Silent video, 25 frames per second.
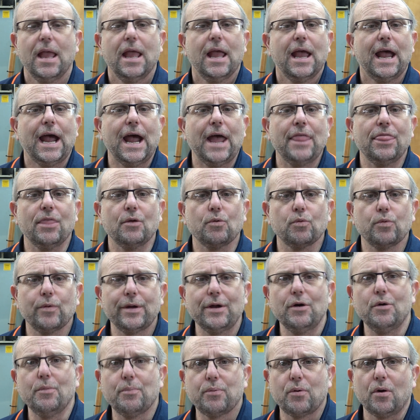And the
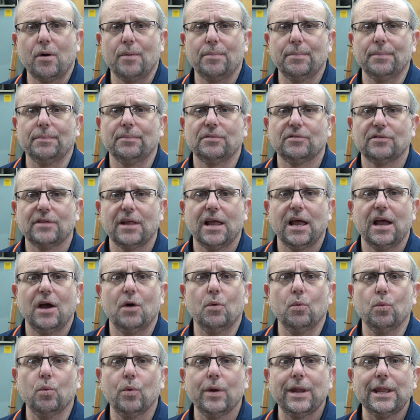real problems start
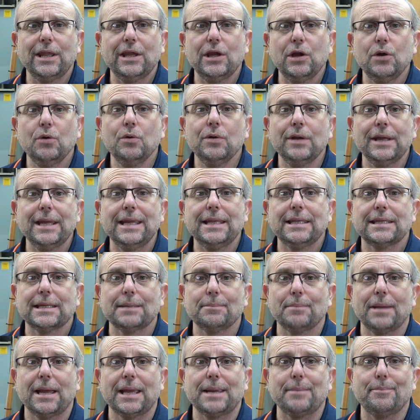when you need to
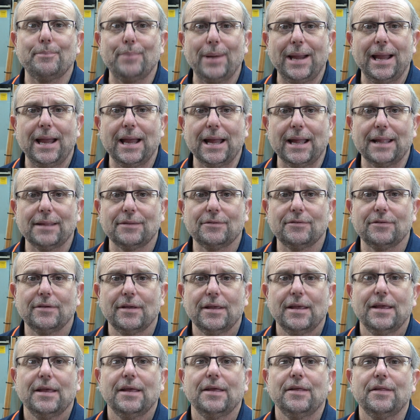make parts
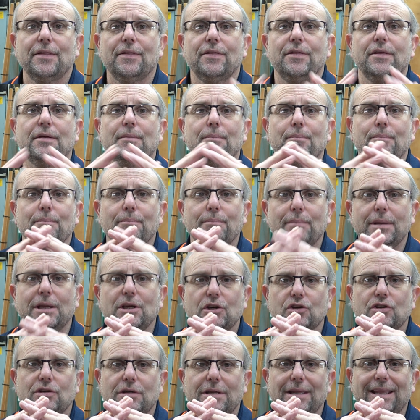that
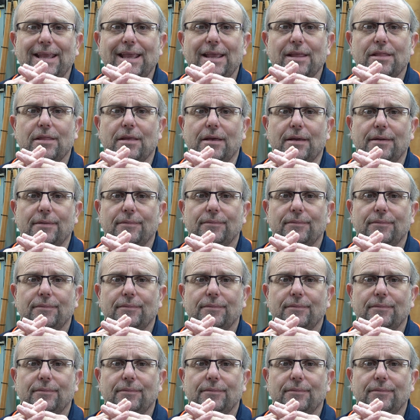mesh together.